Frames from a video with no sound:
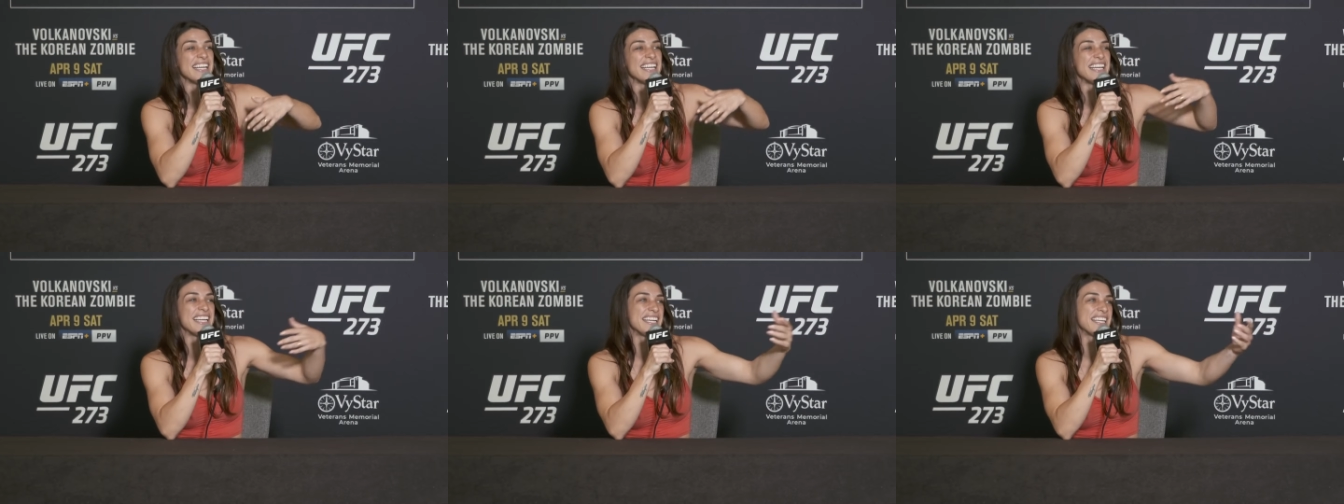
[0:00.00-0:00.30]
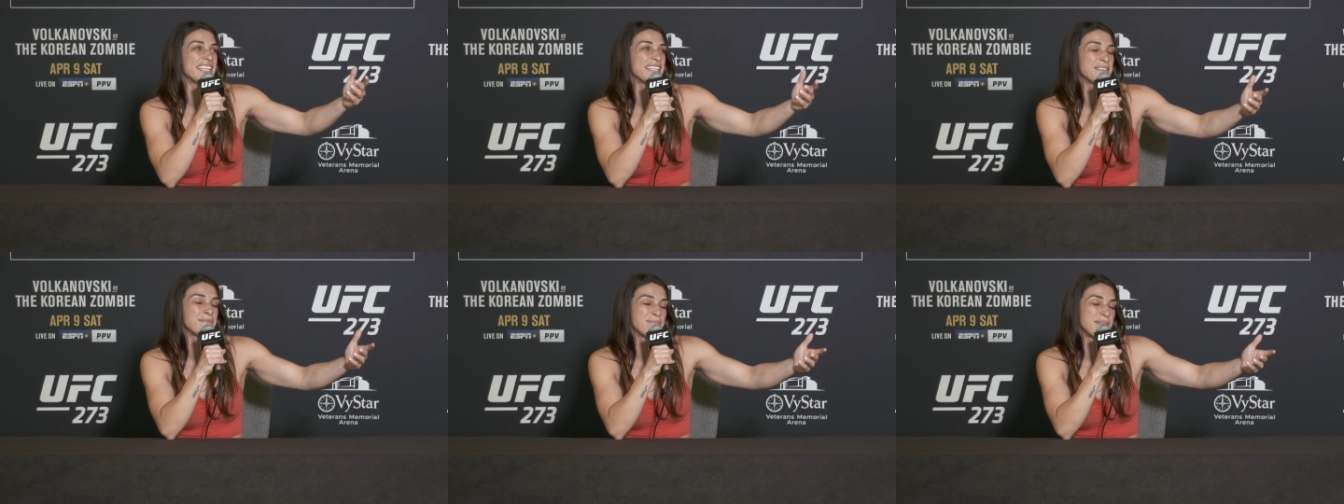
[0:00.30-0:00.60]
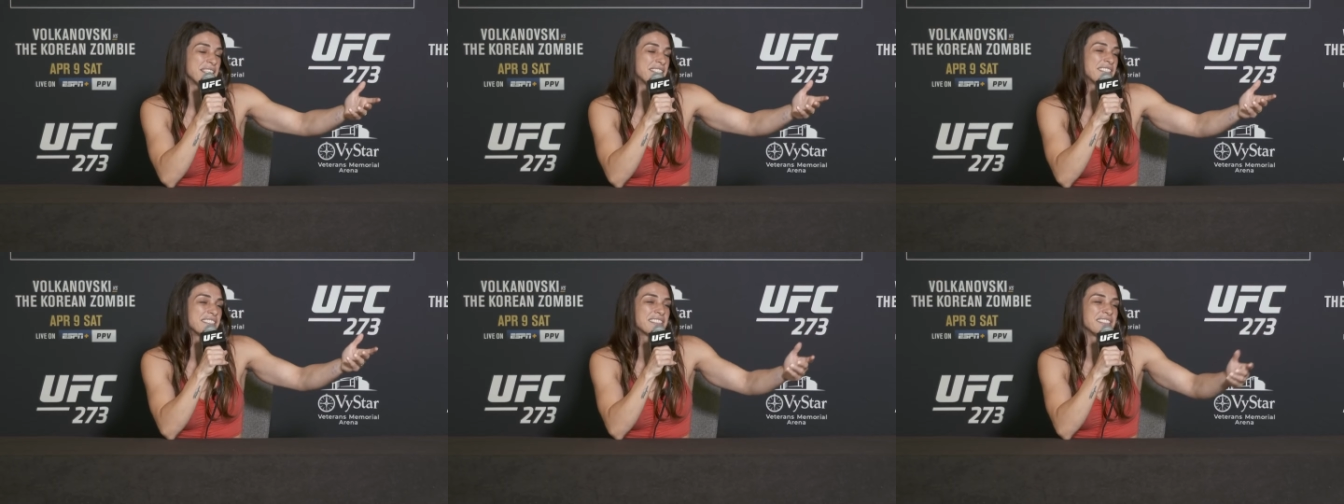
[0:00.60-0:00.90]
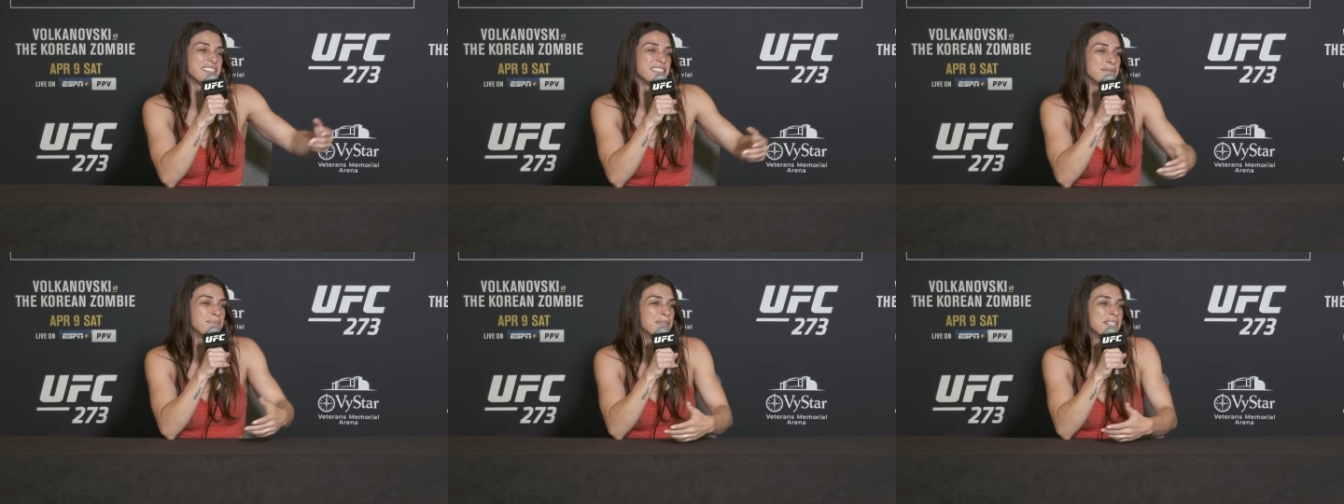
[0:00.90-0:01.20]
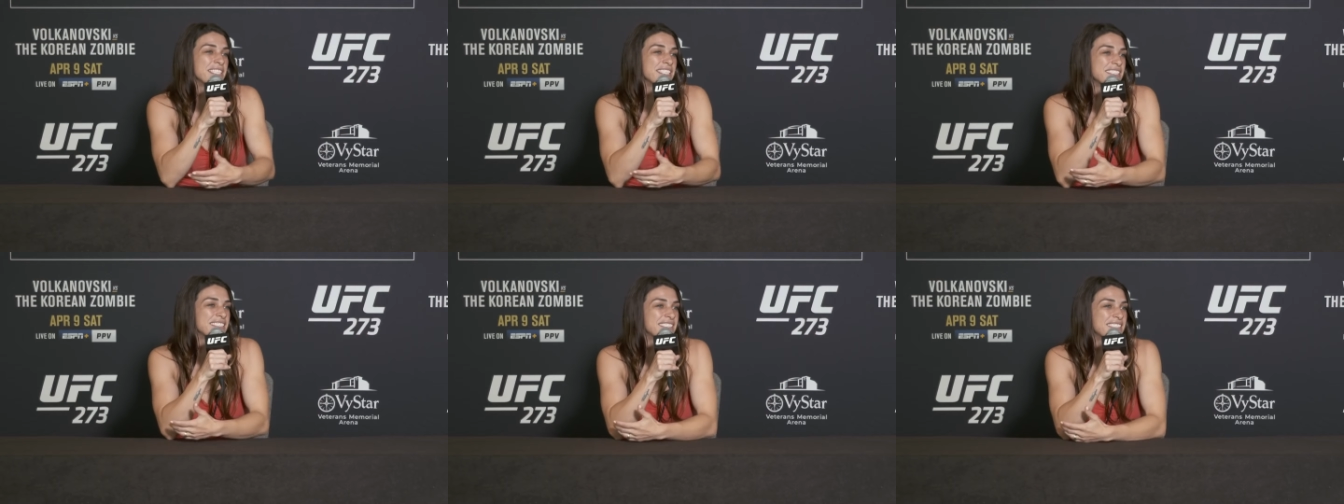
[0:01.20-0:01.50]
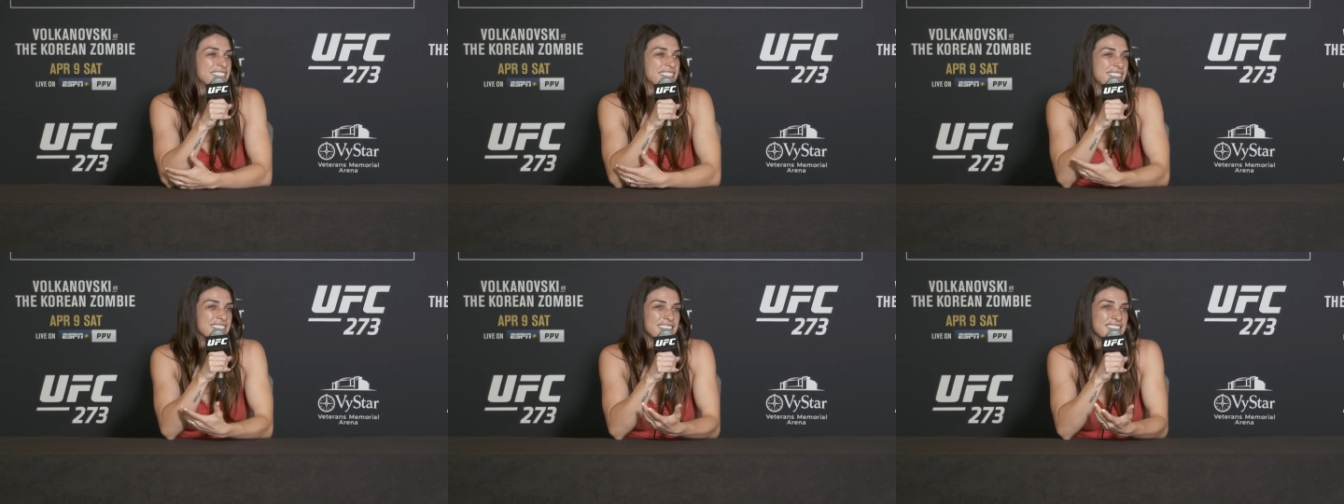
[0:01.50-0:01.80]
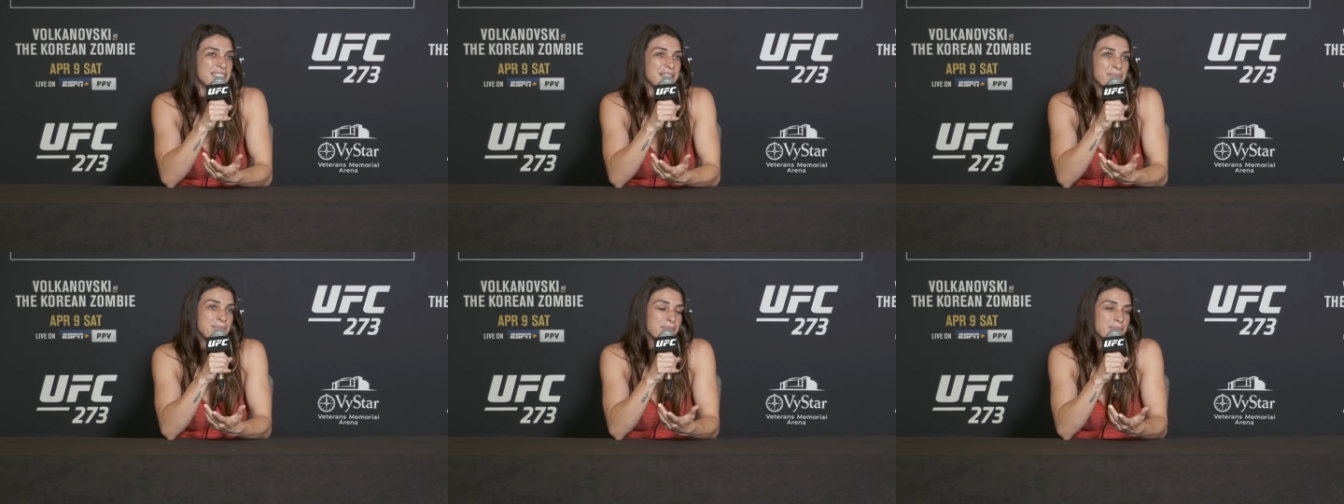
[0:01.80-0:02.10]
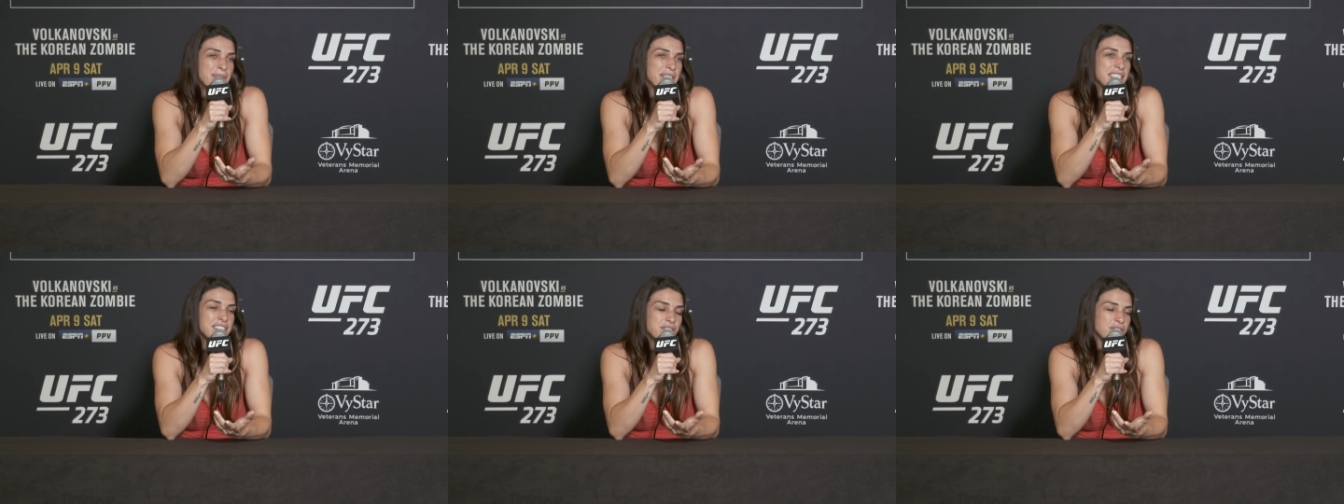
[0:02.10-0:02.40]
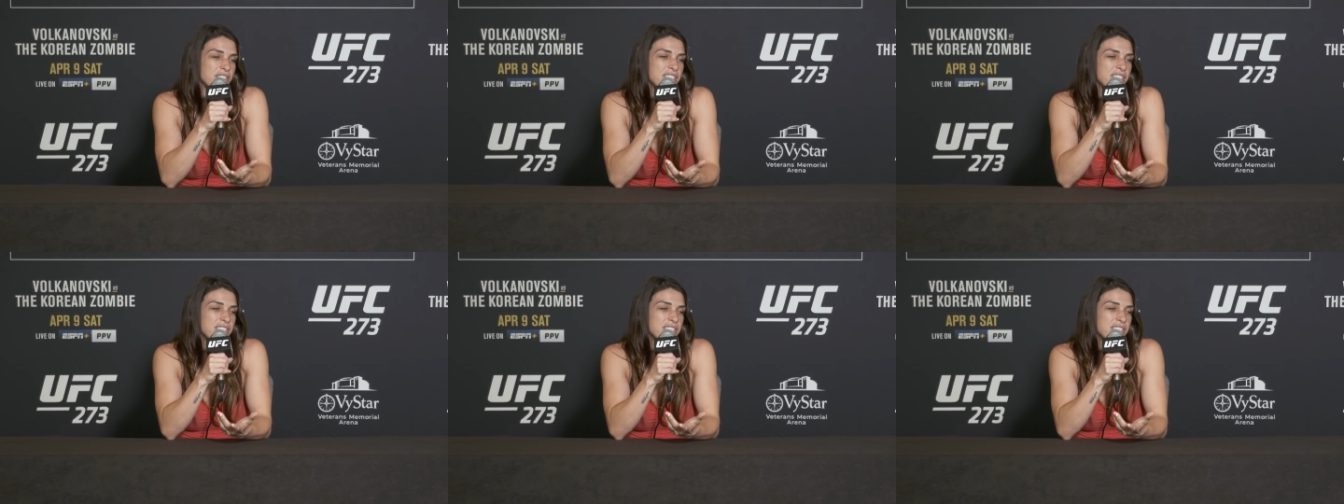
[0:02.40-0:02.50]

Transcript: in basically the biggest the biggest